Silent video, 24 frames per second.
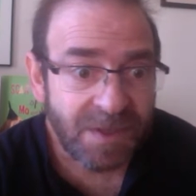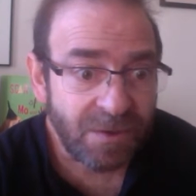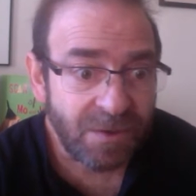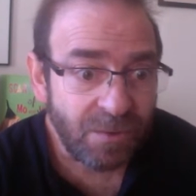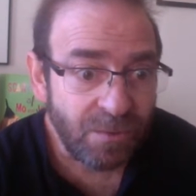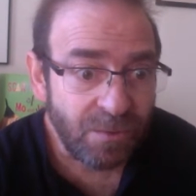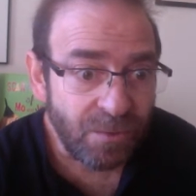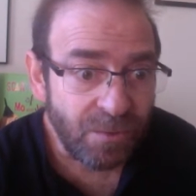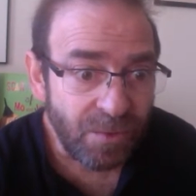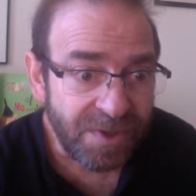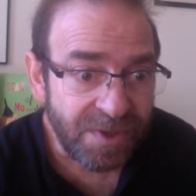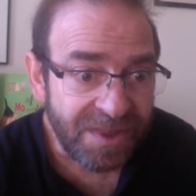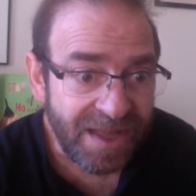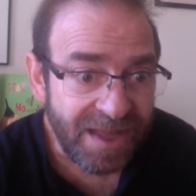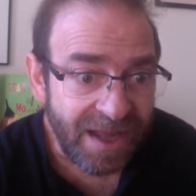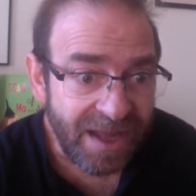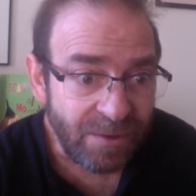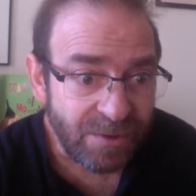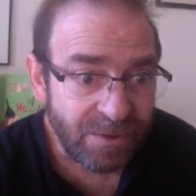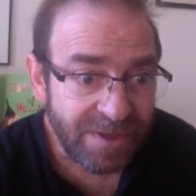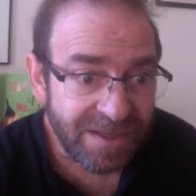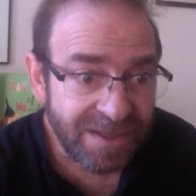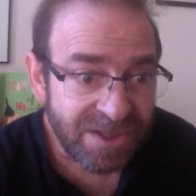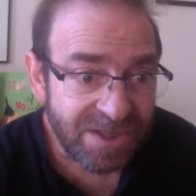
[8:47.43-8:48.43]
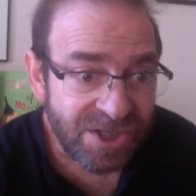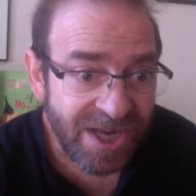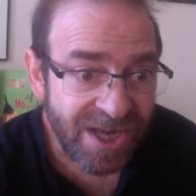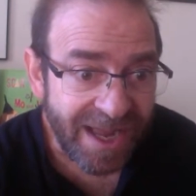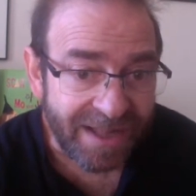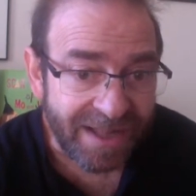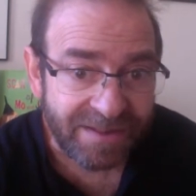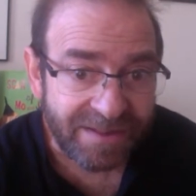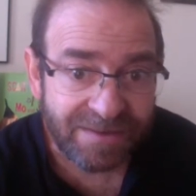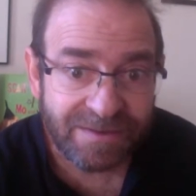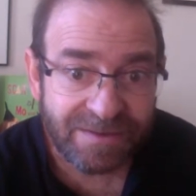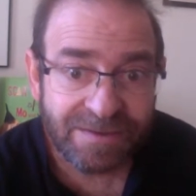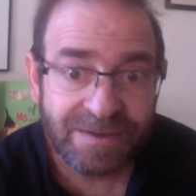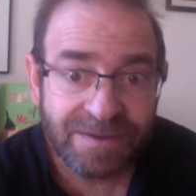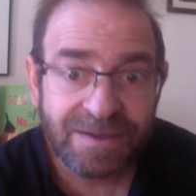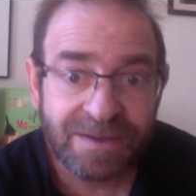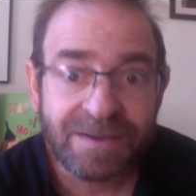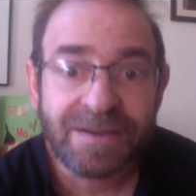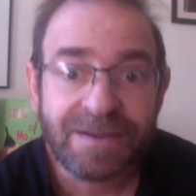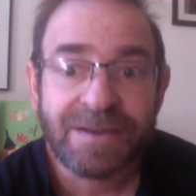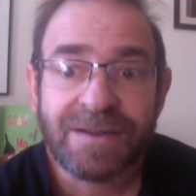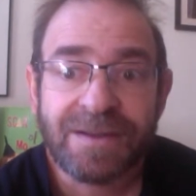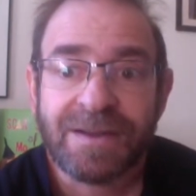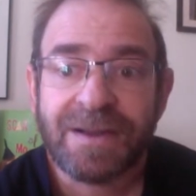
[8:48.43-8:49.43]
without the chat.
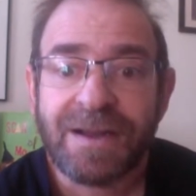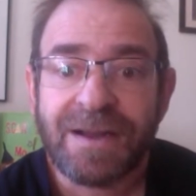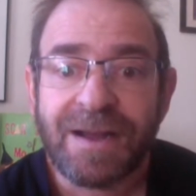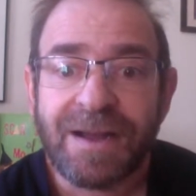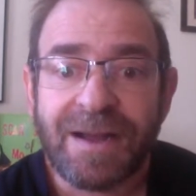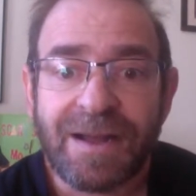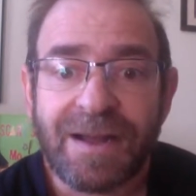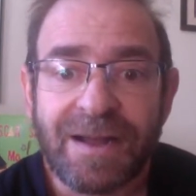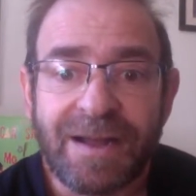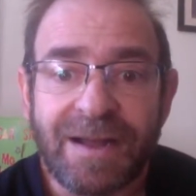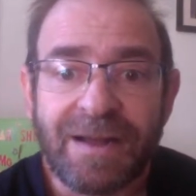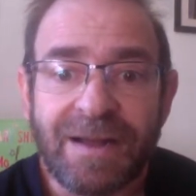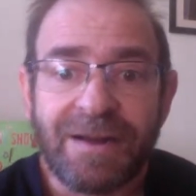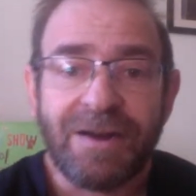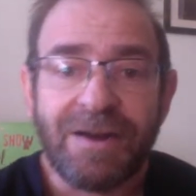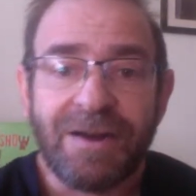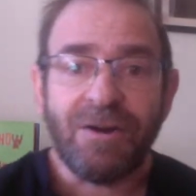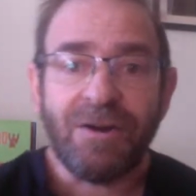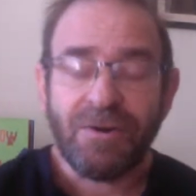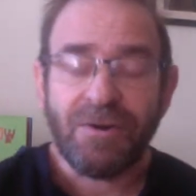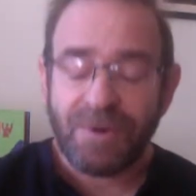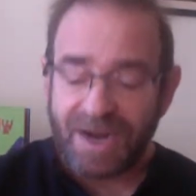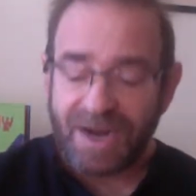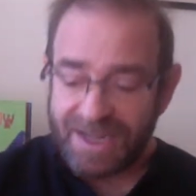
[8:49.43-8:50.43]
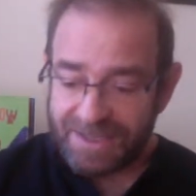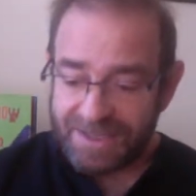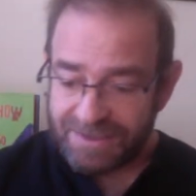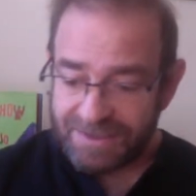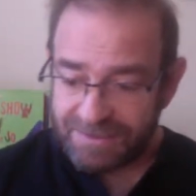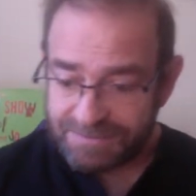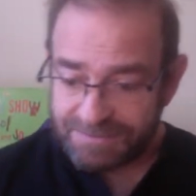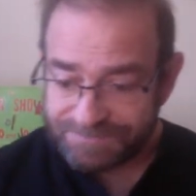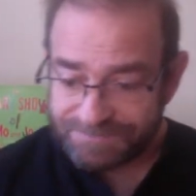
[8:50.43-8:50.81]
All right.